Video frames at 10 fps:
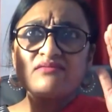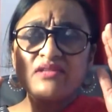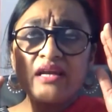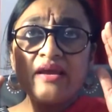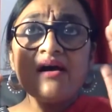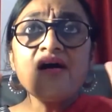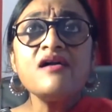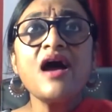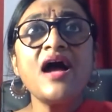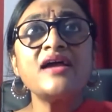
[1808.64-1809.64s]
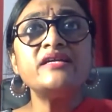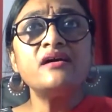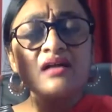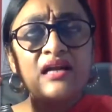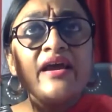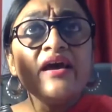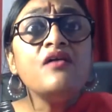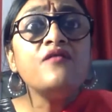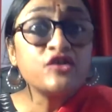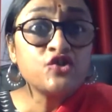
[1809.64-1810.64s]
clear idea, a clear
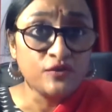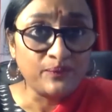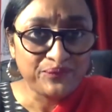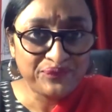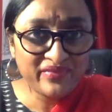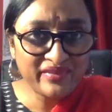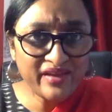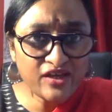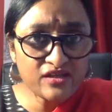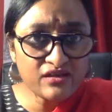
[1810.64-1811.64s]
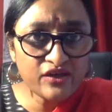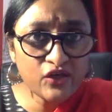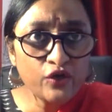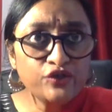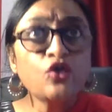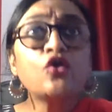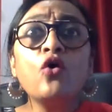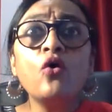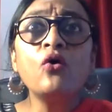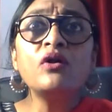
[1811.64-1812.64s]
vision that your
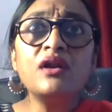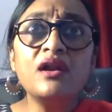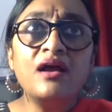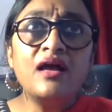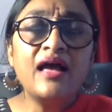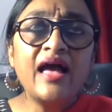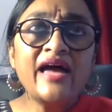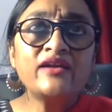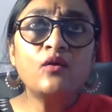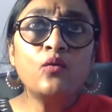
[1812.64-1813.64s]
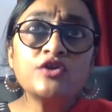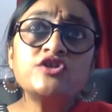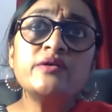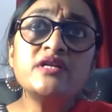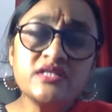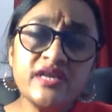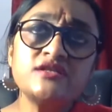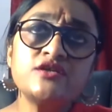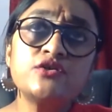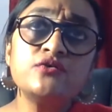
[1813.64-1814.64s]
goal and what you
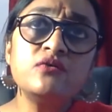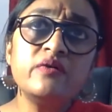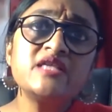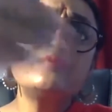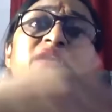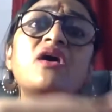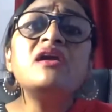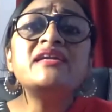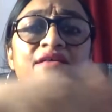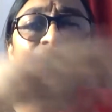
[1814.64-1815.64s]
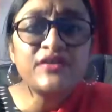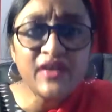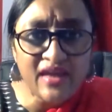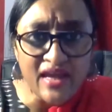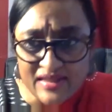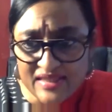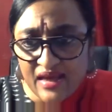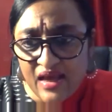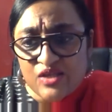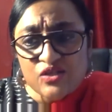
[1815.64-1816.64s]
intend to do is beyond everything else.
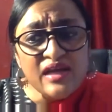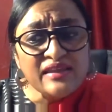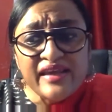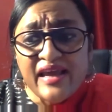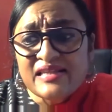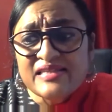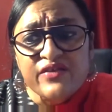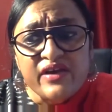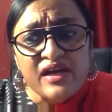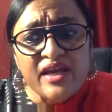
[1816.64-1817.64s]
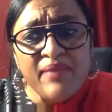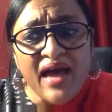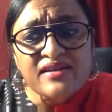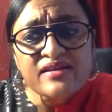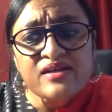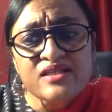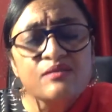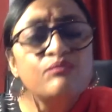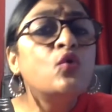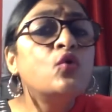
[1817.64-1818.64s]
So nothing else really matters
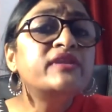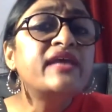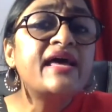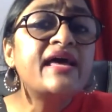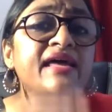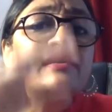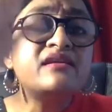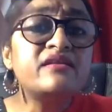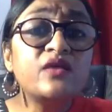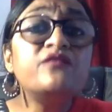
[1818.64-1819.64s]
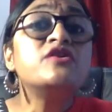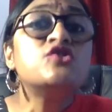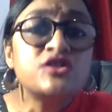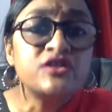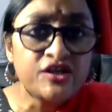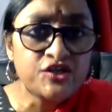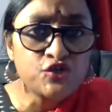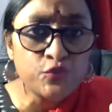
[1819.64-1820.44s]
more than the vision that you pursue,